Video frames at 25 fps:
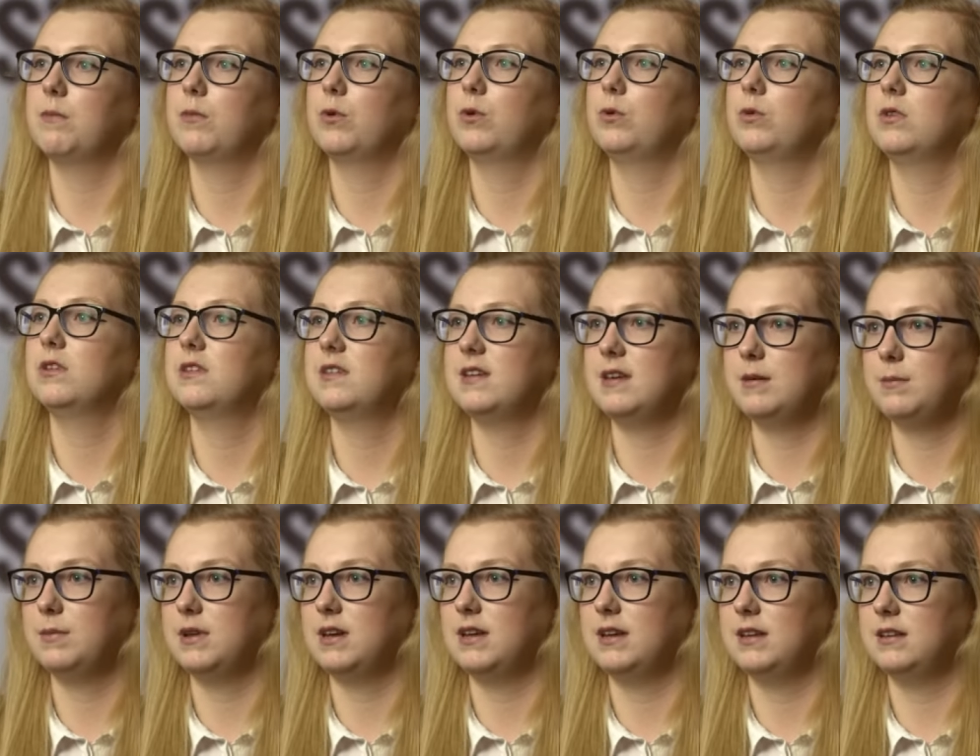all the
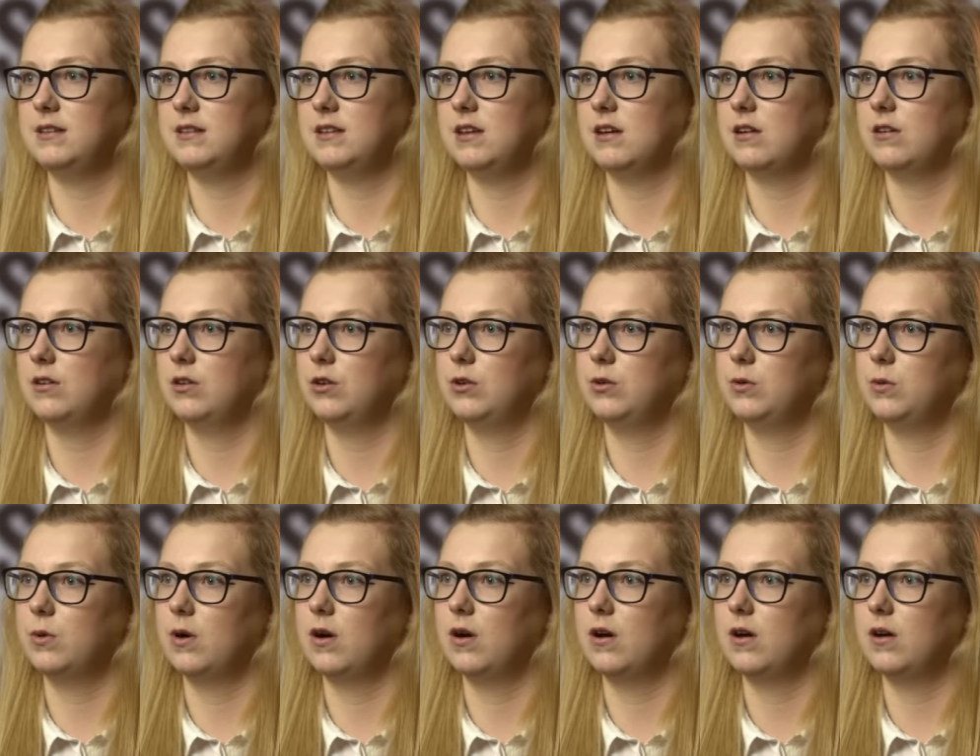team in India
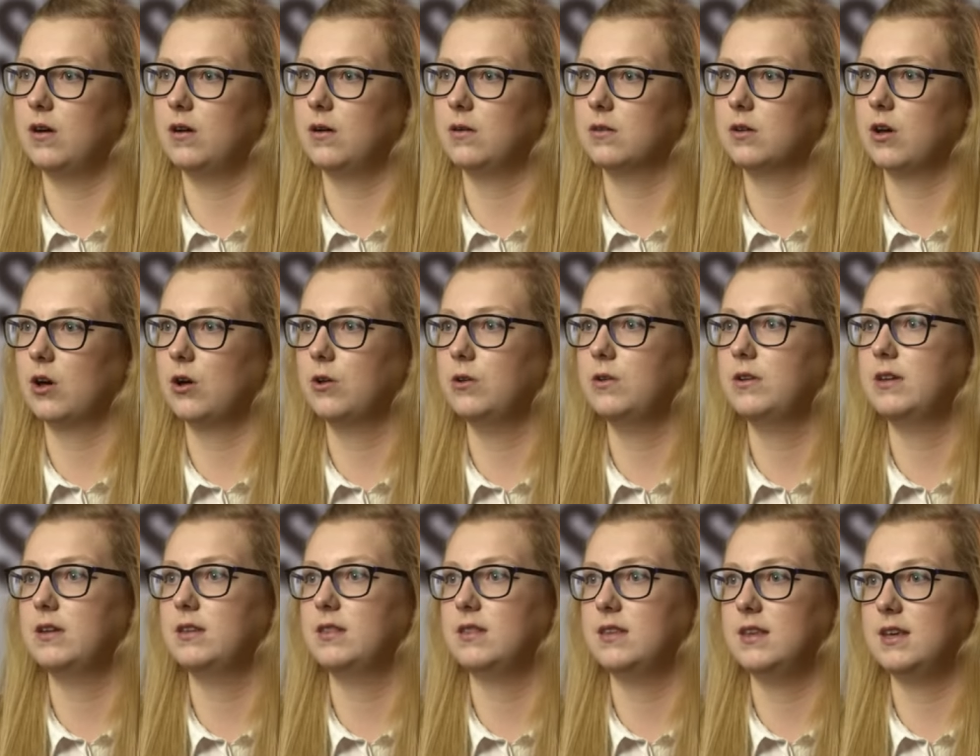who are
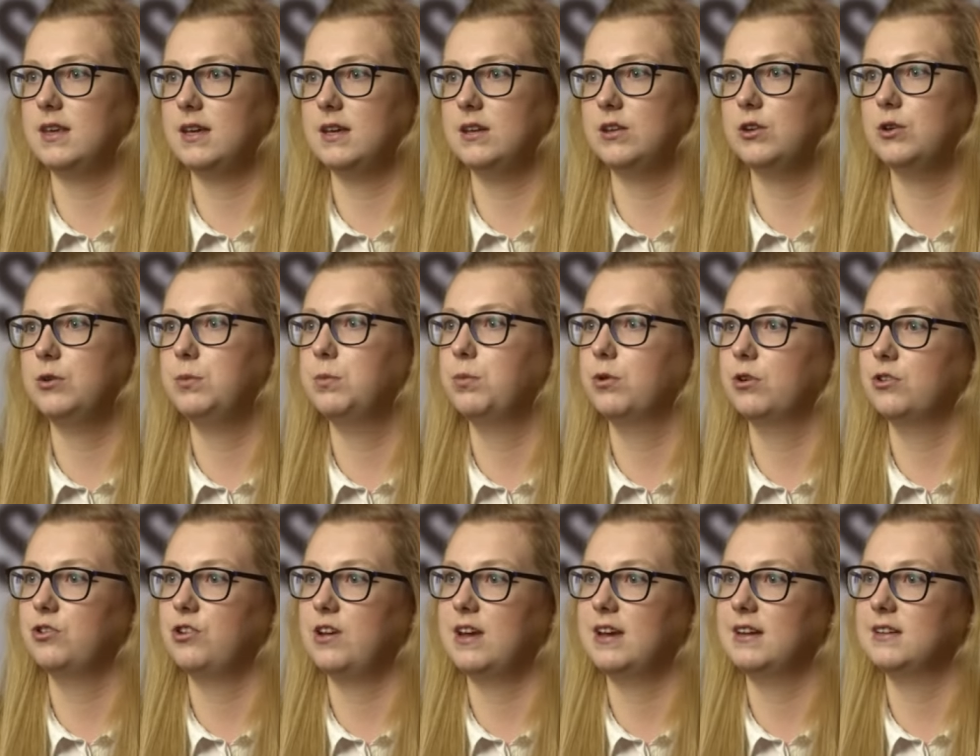coding the new
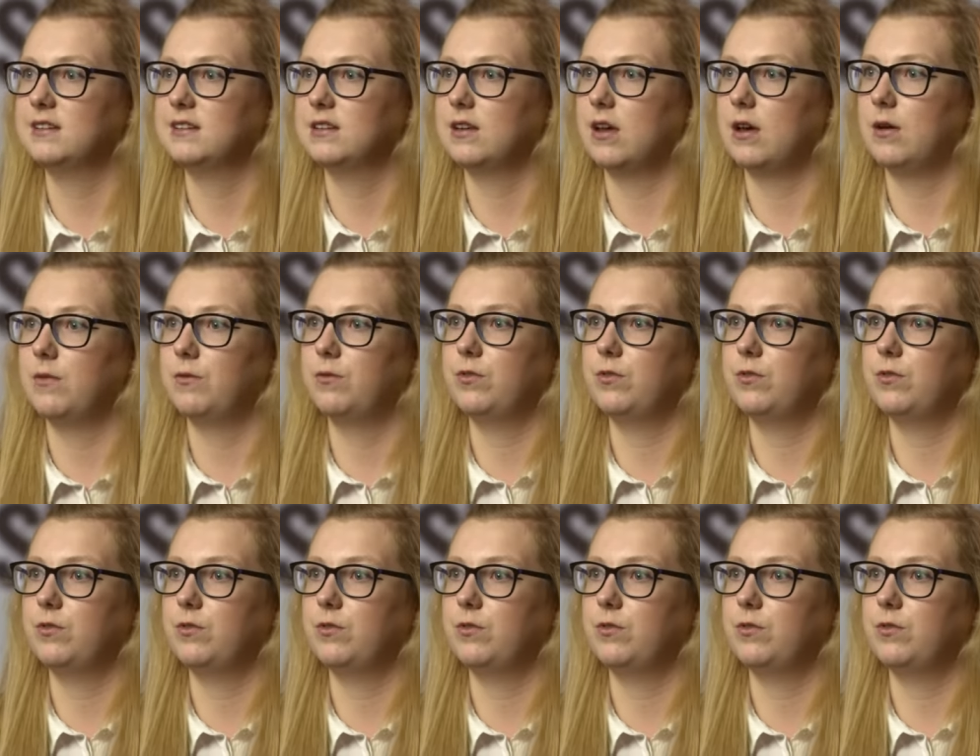project um,